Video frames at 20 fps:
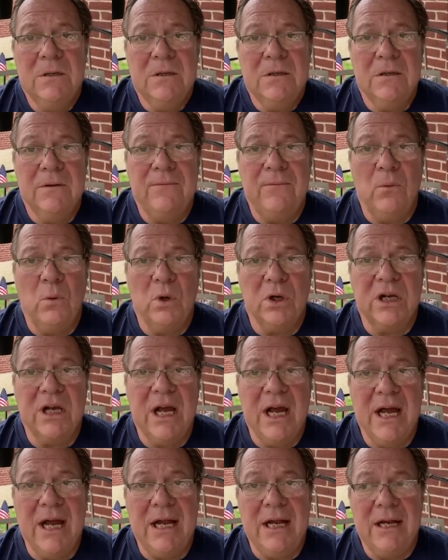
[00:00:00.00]

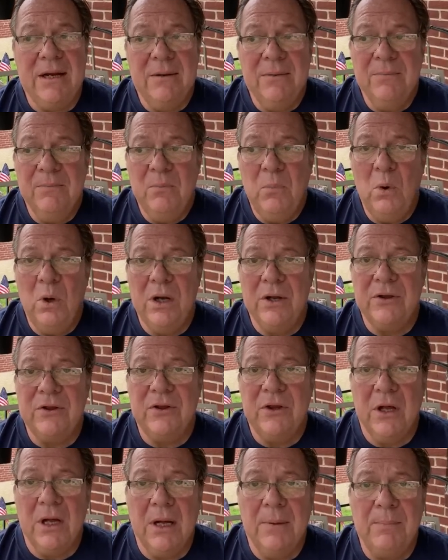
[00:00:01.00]
4K with
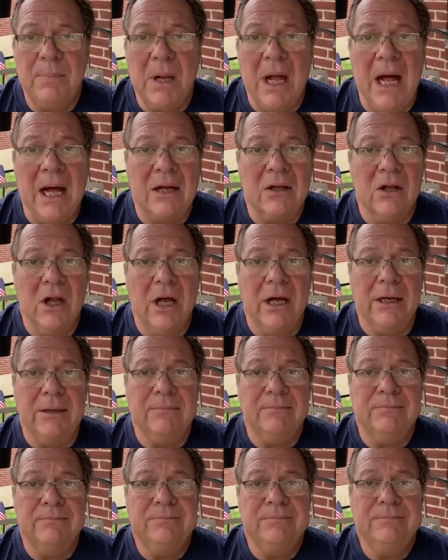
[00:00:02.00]
black light.
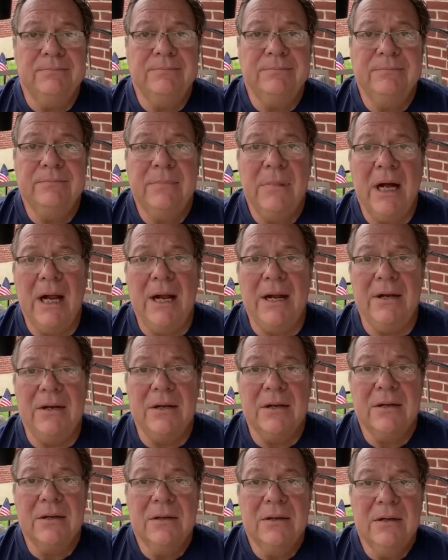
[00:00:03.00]
And
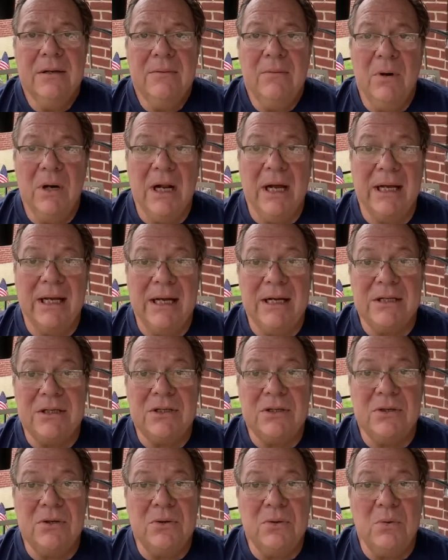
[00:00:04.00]
when I get
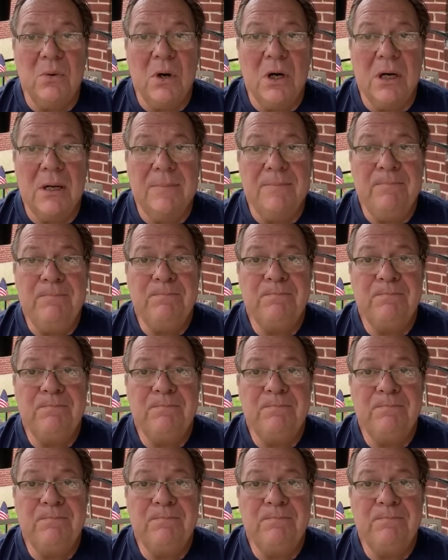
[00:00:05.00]
to